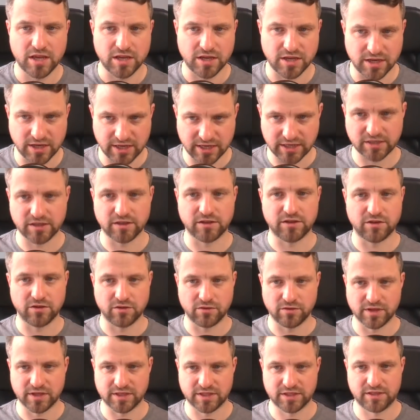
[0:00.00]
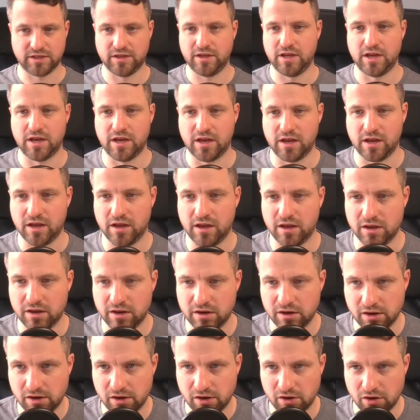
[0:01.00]
You need to do this uh,
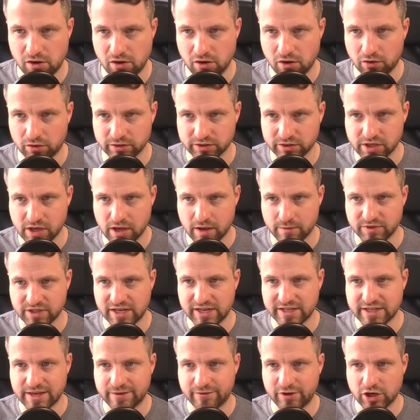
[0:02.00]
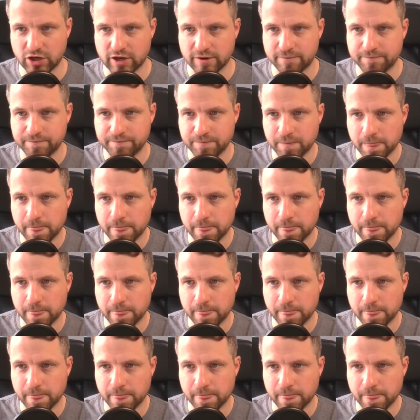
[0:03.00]
long term. So let's have a look.